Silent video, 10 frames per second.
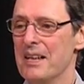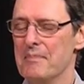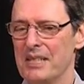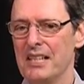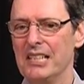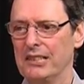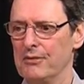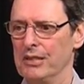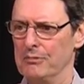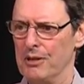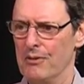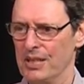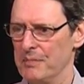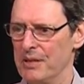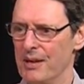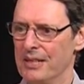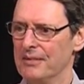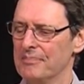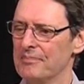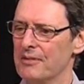But then these students would go on to be great,
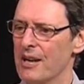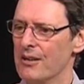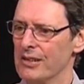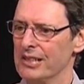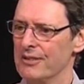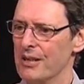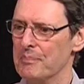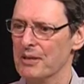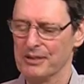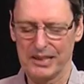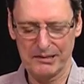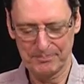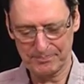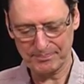great artists and great poets. Yeah.